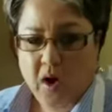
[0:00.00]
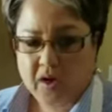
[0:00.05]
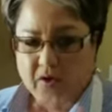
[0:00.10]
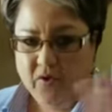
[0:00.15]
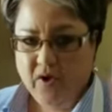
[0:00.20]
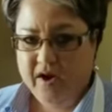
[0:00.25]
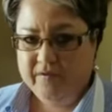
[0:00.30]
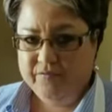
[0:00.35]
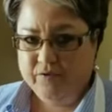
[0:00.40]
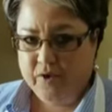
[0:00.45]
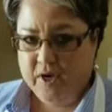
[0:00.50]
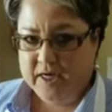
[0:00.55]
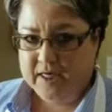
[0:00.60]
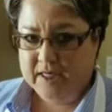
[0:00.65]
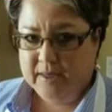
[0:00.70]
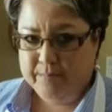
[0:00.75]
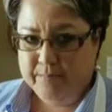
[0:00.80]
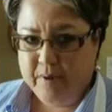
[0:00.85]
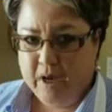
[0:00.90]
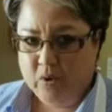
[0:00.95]
water after I
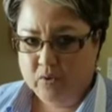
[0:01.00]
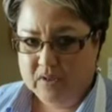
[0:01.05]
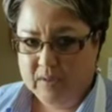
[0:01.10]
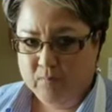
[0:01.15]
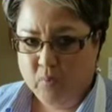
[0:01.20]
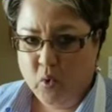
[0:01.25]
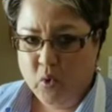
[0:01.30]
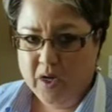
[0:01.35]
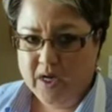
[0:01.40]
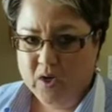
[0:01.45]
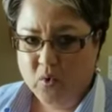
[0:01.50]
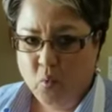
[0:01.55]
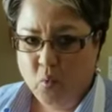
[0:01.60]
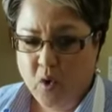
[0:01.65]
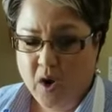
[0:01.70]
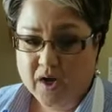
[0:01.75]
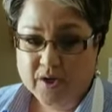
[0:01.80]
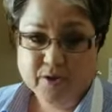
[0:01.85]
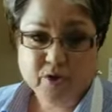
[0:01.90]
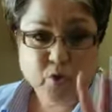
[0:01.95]
dump out the boiling
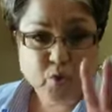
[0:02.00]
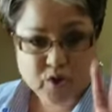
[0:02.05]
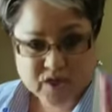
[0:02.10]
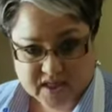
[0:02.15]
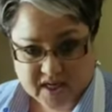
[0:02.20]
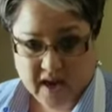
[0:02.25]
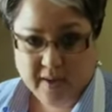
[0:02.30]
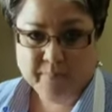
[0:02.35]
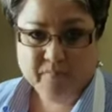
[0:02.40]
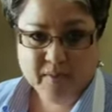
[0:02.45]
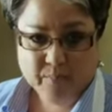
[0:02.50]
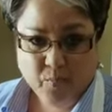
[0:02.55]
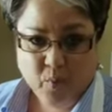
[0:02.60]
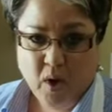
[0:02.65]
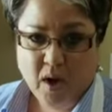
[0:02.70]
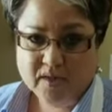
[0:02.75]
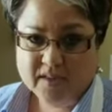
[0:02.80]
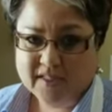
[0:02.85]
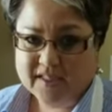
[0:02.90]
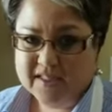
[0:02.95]
water to stop the
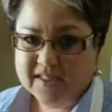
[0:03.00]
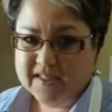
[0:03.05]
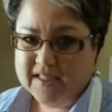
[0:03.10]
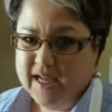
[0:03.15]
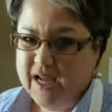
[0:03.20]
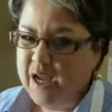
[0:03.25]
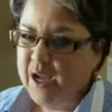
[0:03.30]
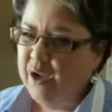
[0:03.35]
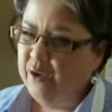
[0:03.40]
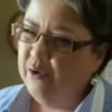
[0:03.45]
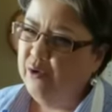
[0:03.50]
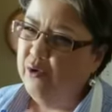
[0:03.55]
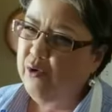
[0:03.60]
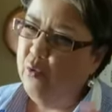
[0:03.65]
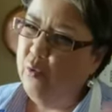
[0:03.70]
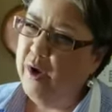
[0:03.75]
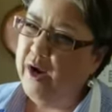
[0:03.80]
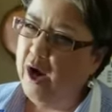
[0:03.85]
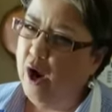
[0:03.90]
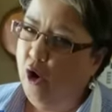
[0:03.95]
process. You
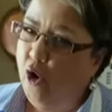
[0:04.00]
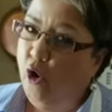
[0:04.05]
don't want to